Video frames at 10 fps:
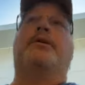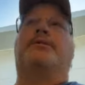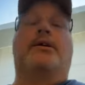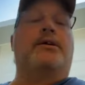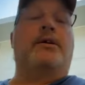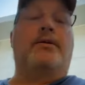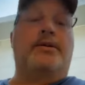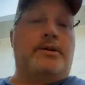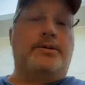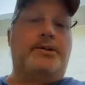secondary,
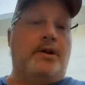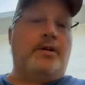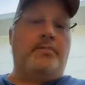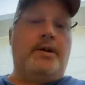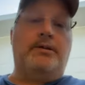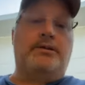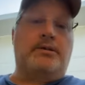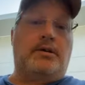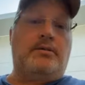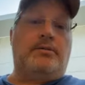and tertiary
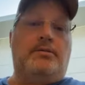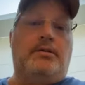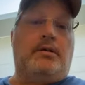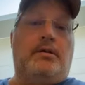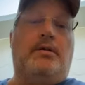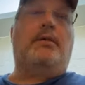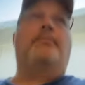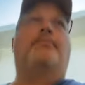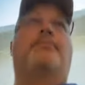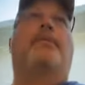means.
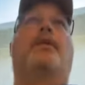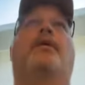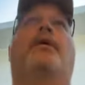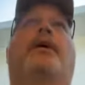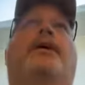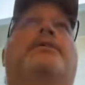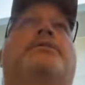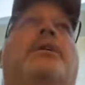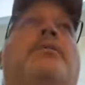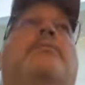Um, and
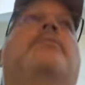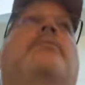so